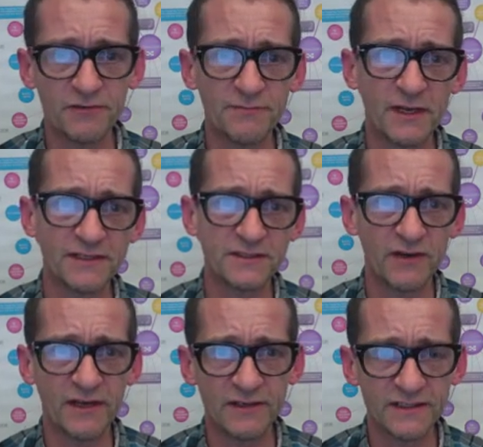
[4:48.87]

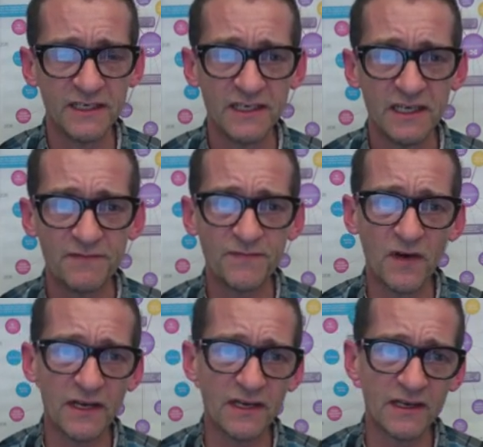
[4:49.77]
administrators. And
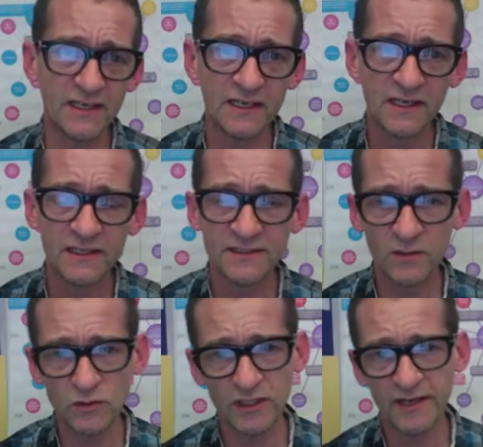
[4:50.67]
finally,
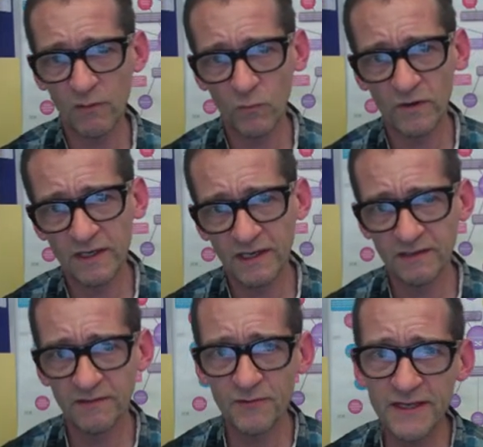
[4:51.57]
social
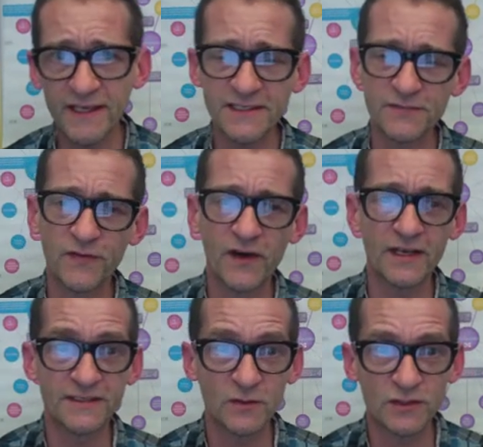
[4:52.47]
networking. 3 things to find
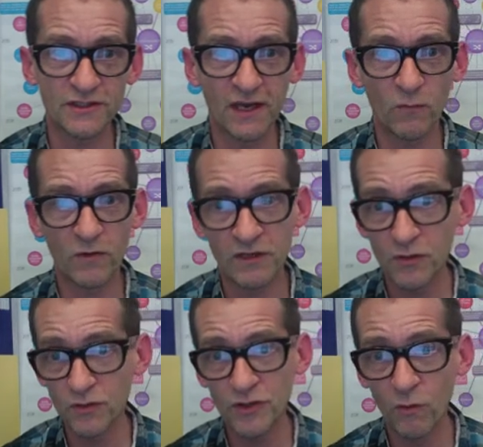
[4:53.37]
a social network:
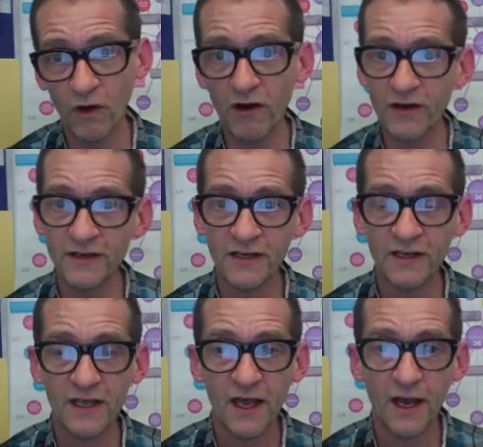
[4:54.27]
who you are,
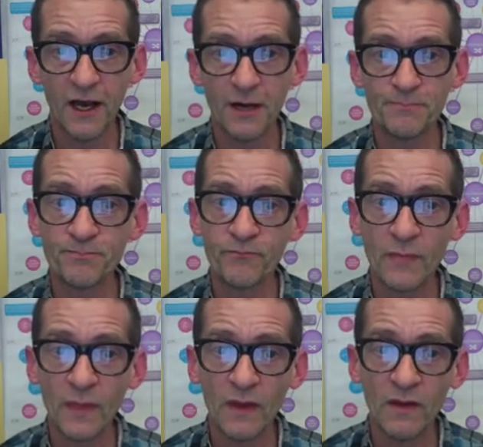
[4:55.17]
who
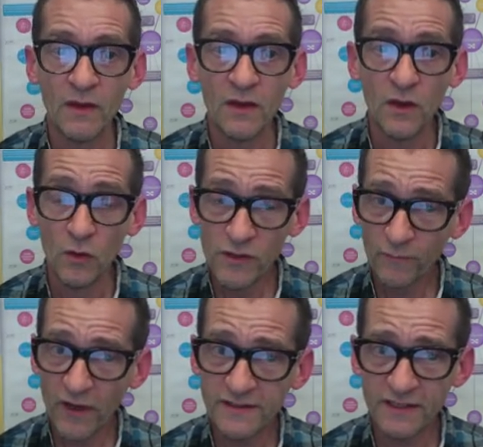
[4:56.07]
your
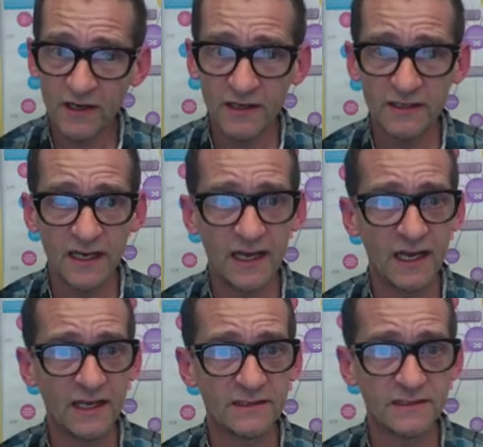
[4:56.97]
friends are,
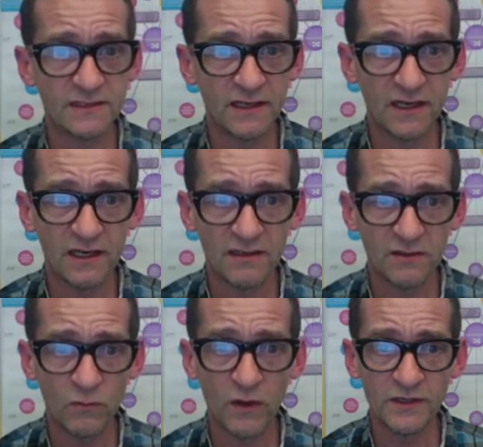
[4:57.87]
and
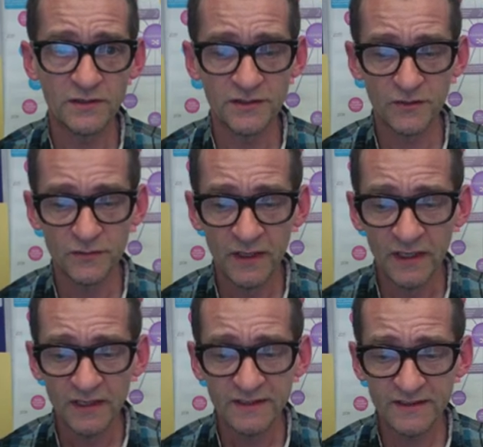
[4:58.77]
what you do.
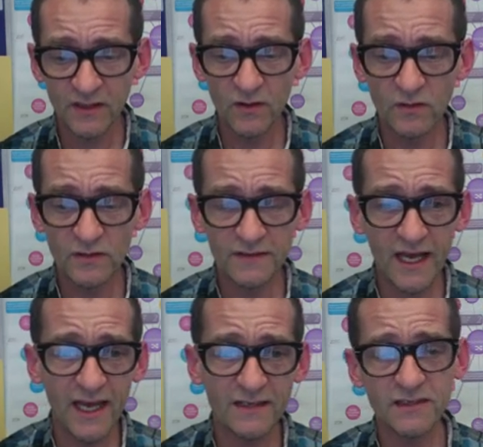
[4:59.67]
So
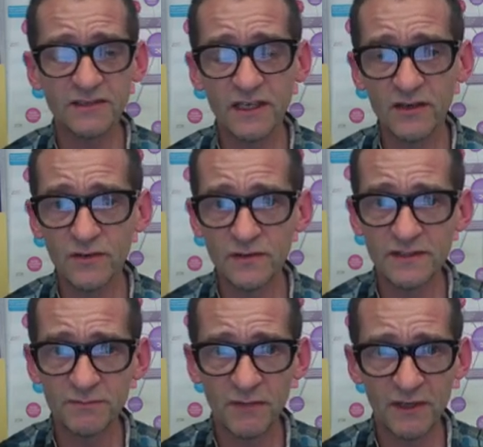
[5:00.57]
that
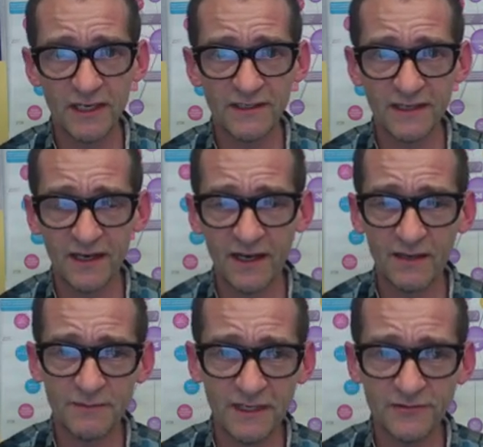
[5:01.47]
concludes my
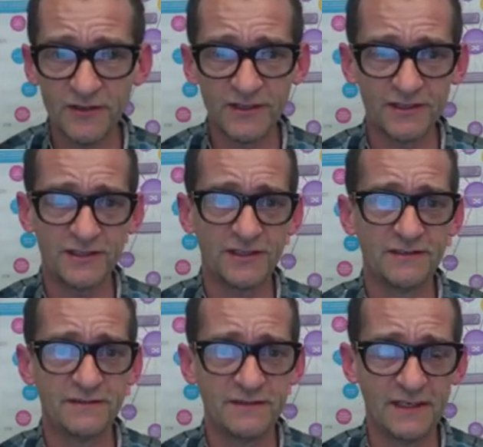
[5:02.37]

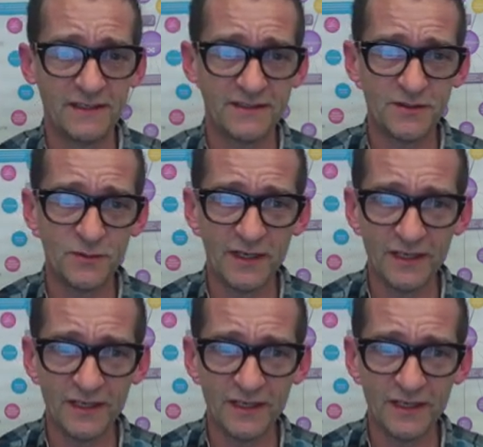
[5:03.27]
introduction to a